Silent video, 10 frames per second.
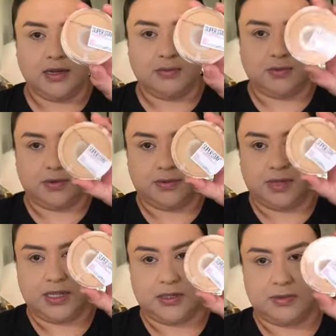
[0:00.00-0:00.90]
Well,
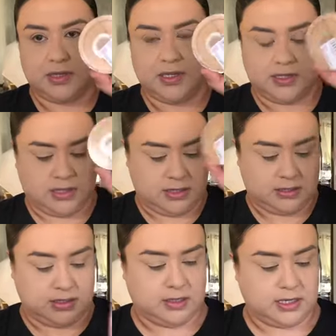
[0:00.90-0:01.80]
this one, you can tell
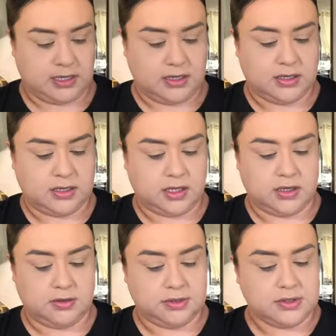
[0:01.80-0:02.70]
it's already
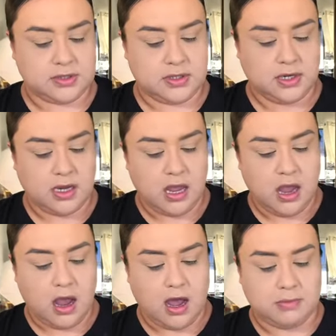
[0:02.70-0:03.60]
used.
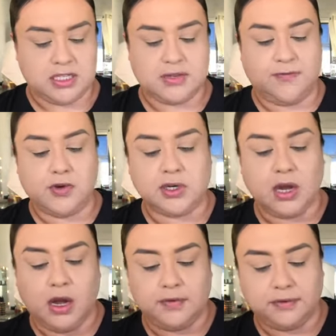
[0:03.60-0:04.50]
It's a full
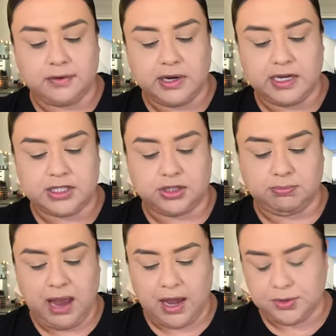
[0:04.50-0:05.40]
coverage
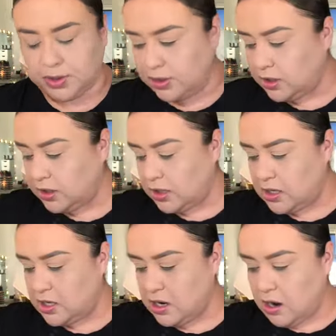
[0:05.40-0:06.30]
powder
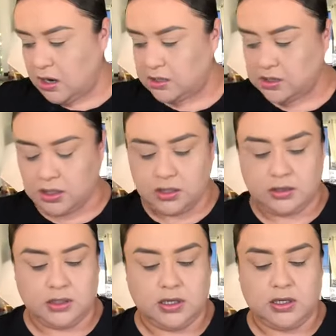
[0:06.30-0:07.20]
also.
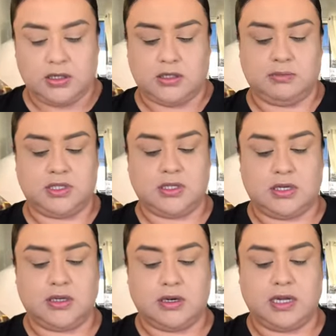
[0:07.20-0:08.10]
So I'm just gonna
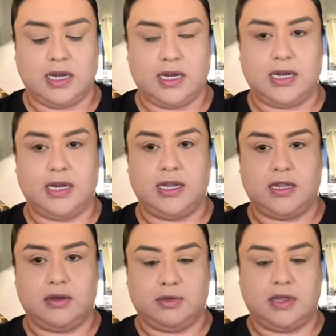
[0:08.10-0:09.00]
go ahead in
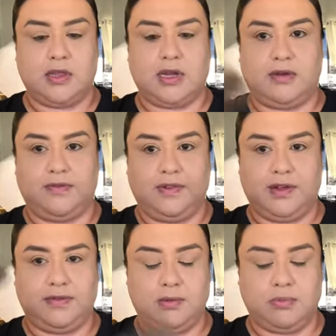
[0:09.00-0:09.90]
there with like a
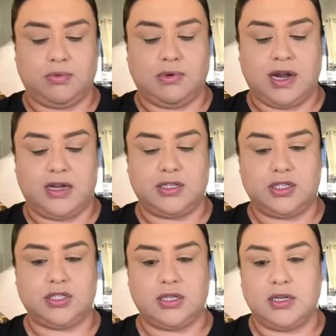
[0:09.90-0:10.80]
fluffy
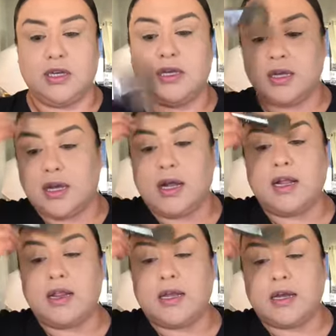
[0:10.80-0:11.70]
brush,
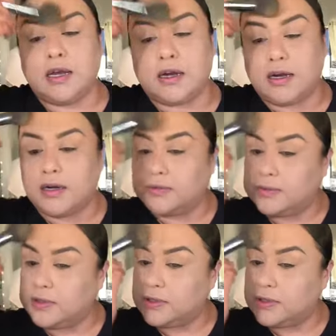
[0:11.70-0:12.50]
and then I'm